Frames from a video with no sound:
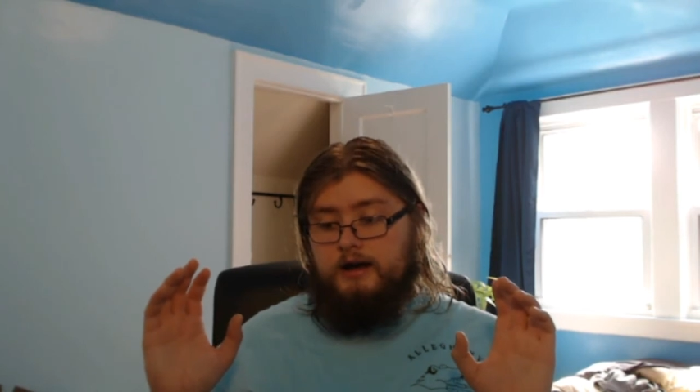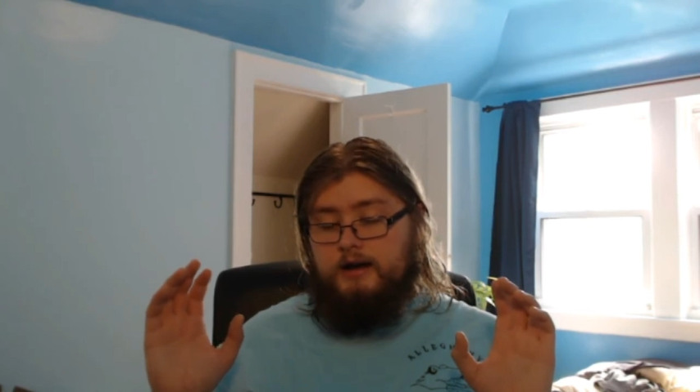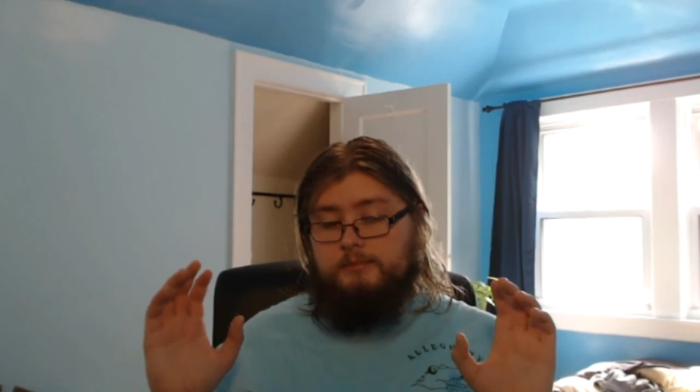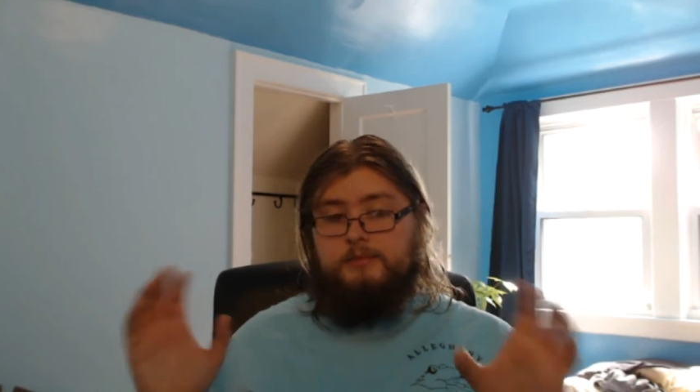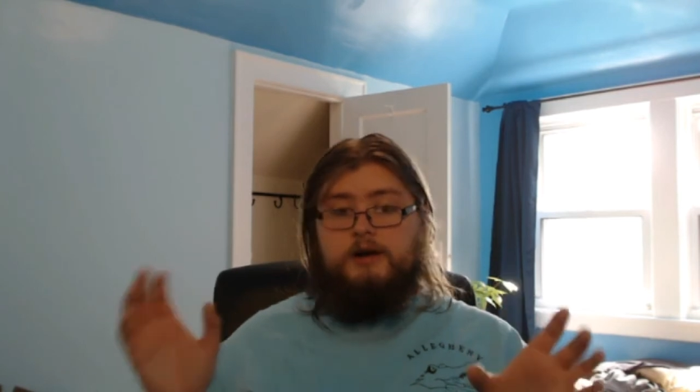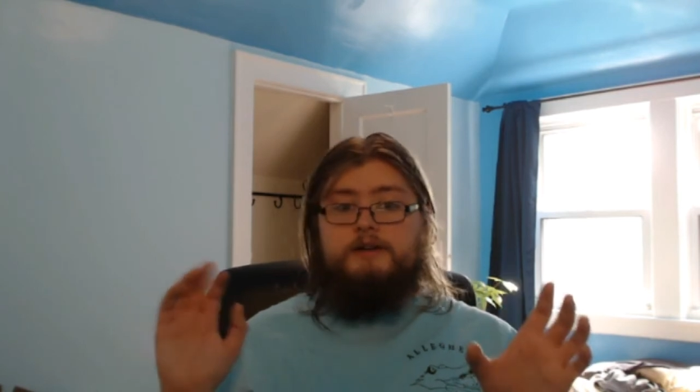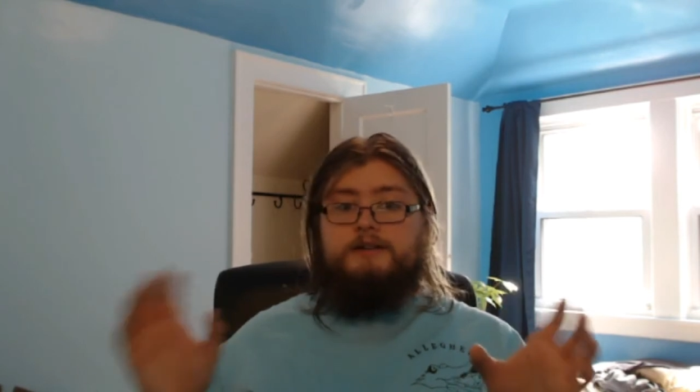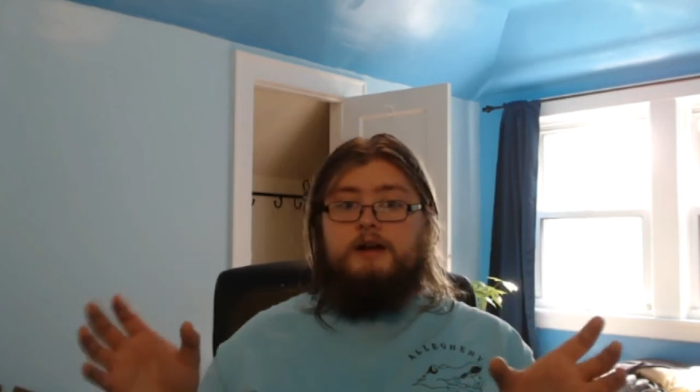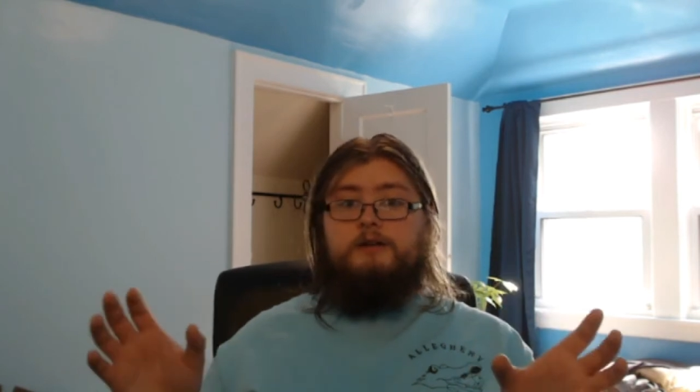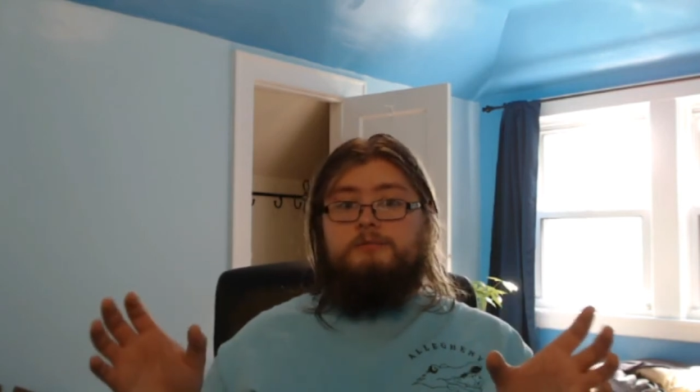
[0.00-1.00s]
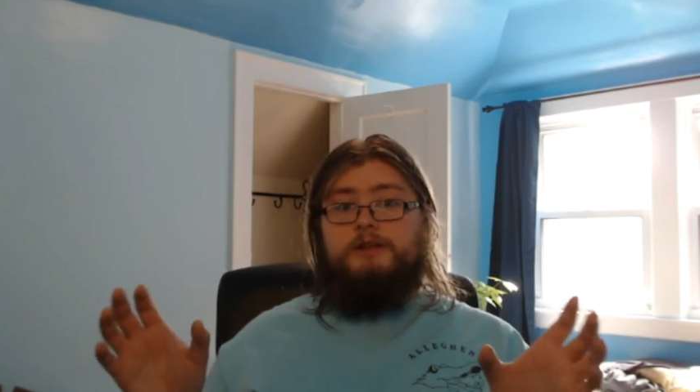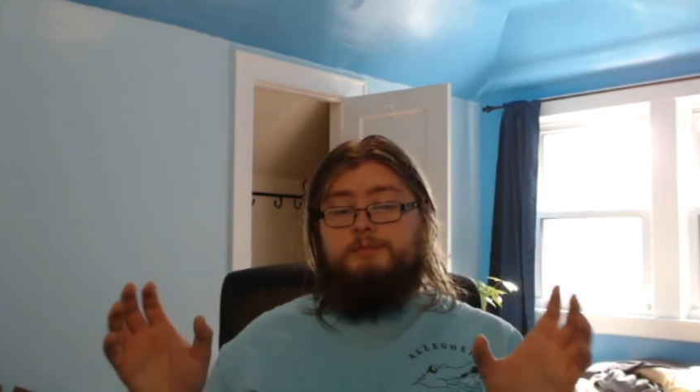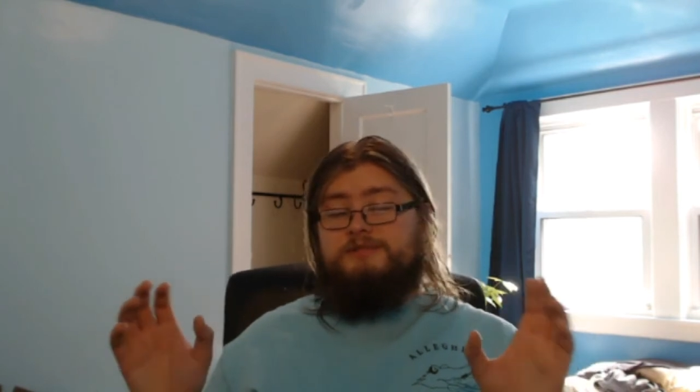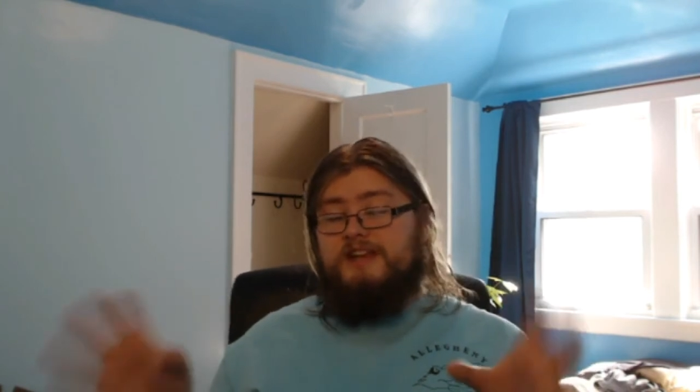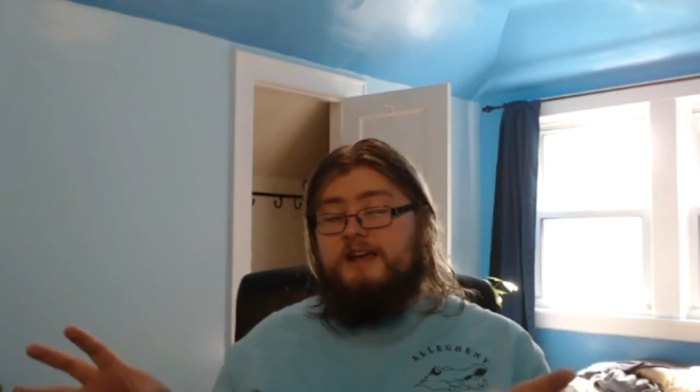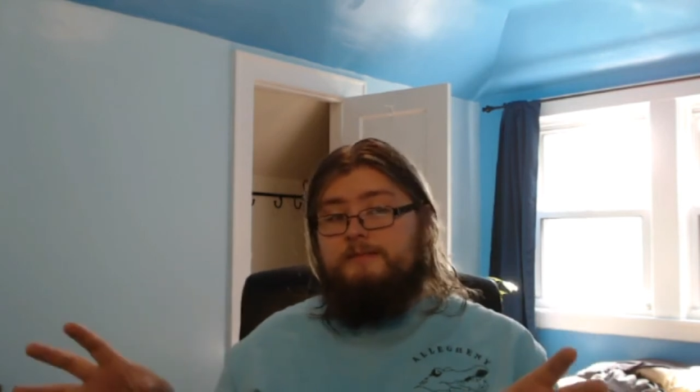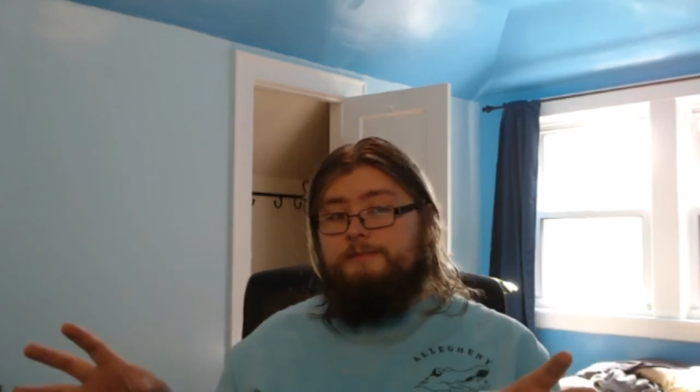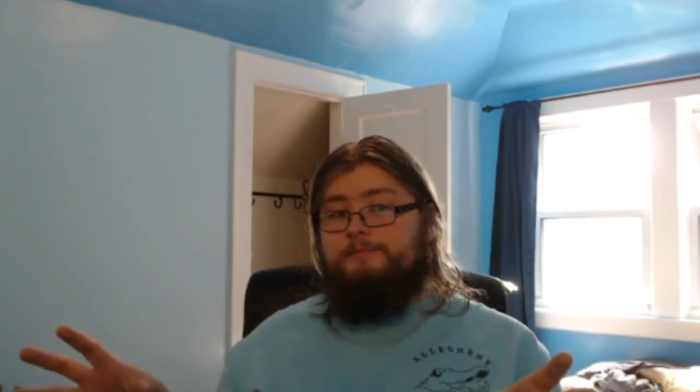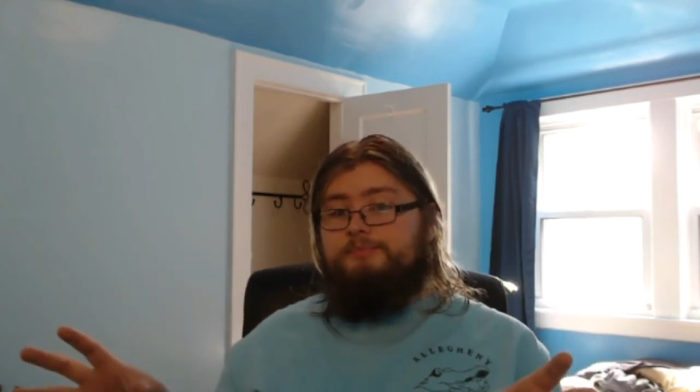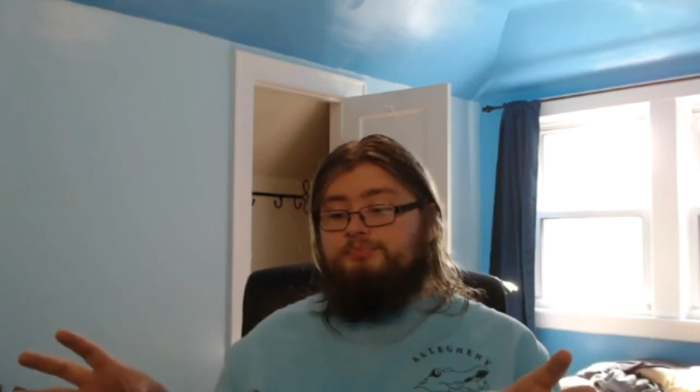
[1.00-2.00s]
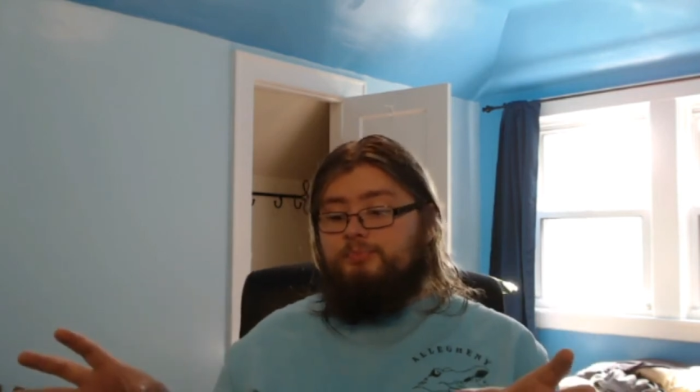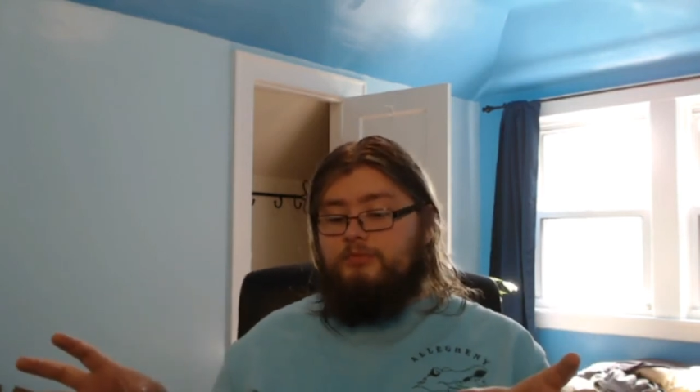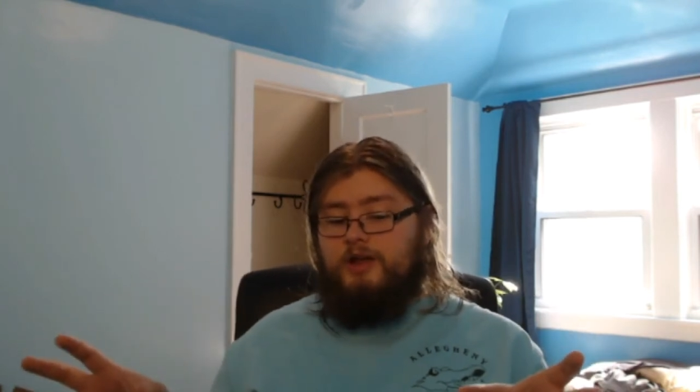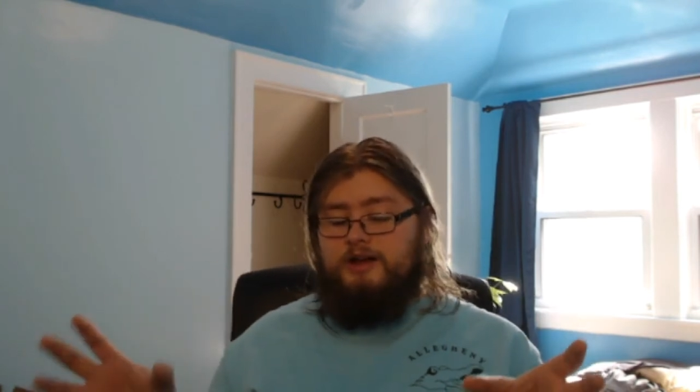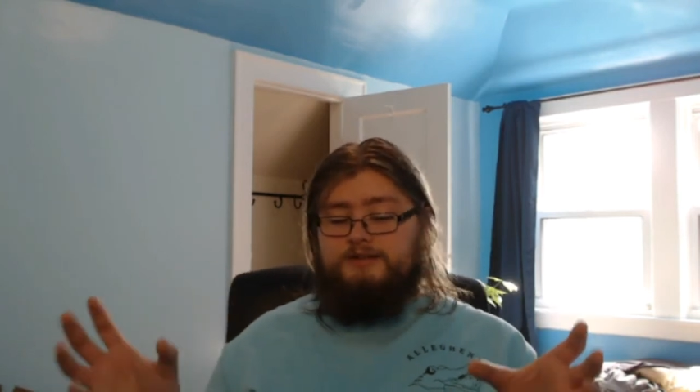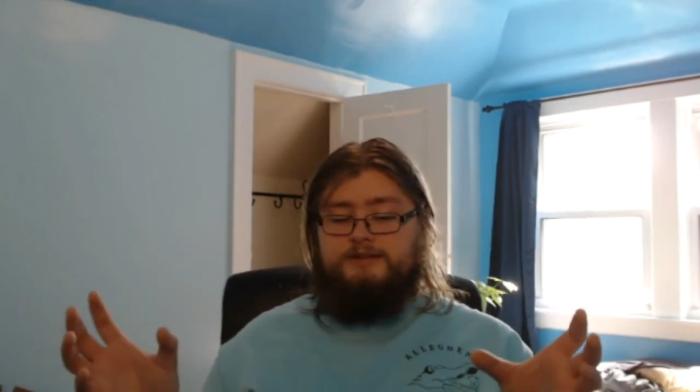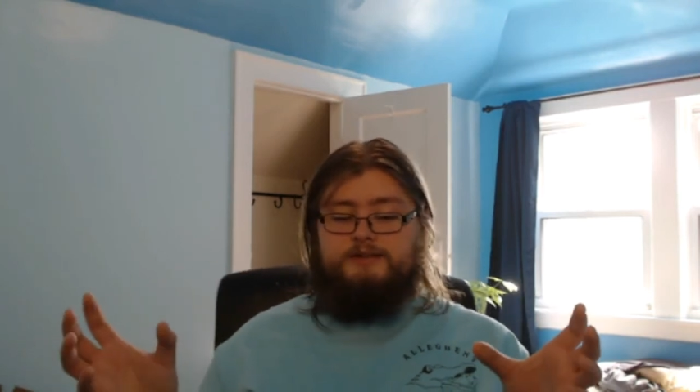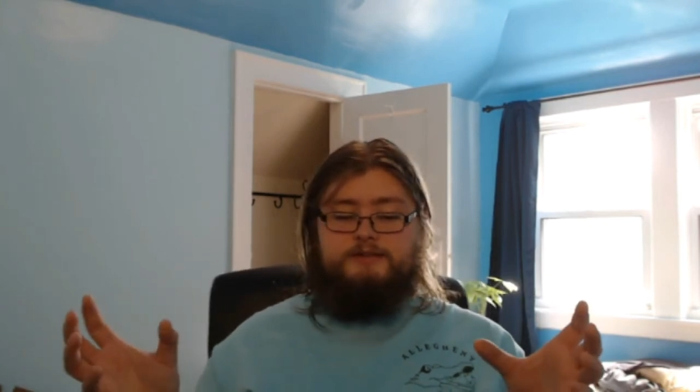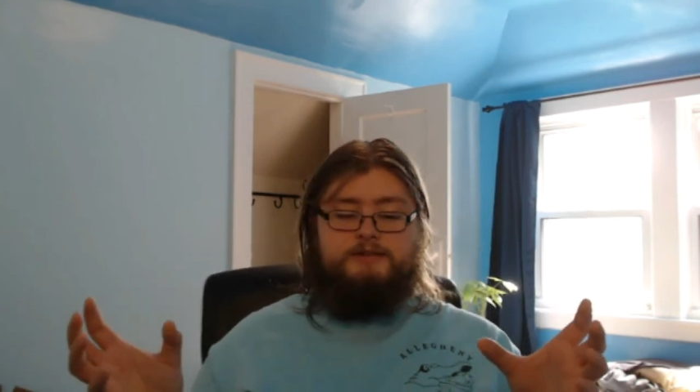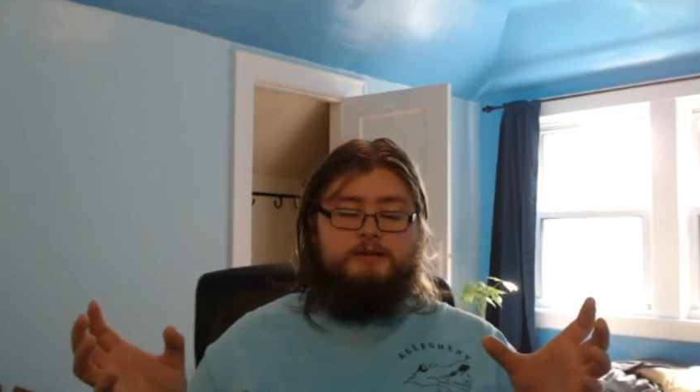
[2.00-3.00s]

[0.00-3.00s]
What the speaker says: I'm not terribly upset. I just